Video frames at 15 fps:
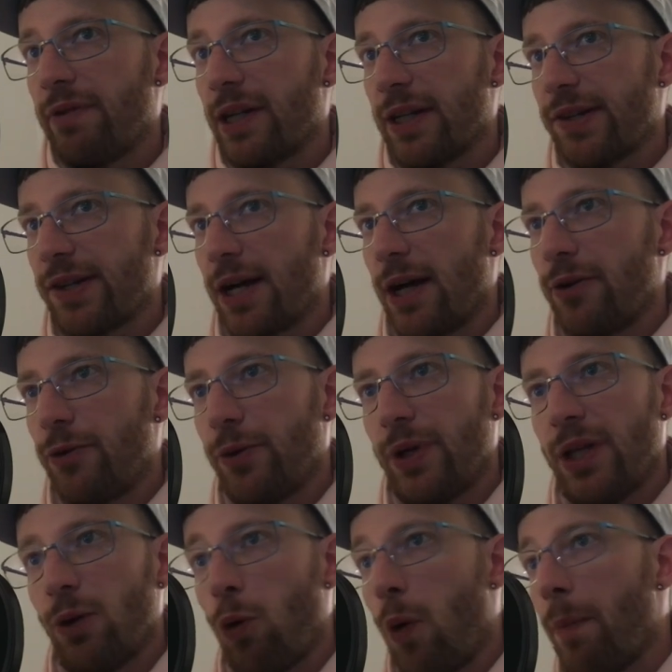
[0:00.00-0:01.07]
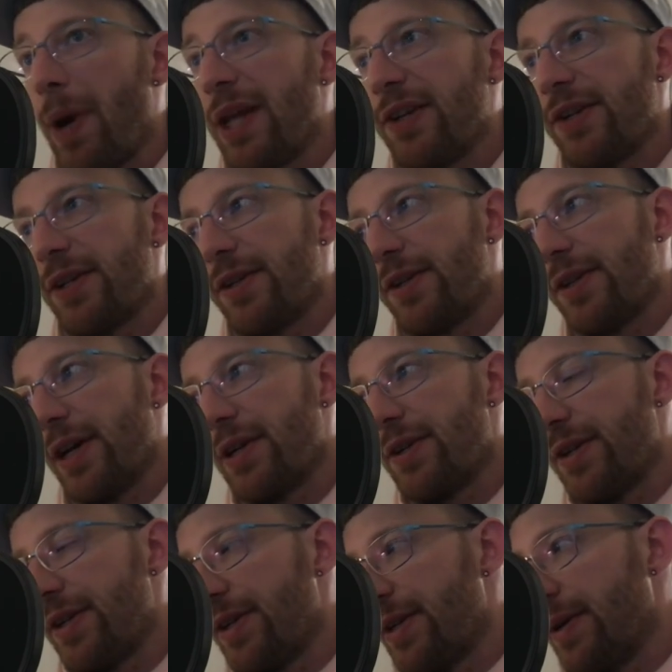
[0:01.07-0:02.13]
this country, they will mention
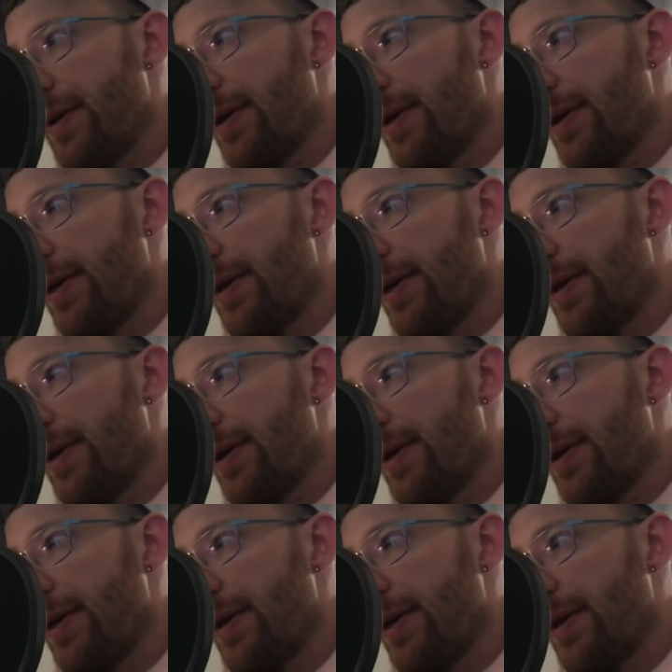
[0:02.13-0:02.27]
such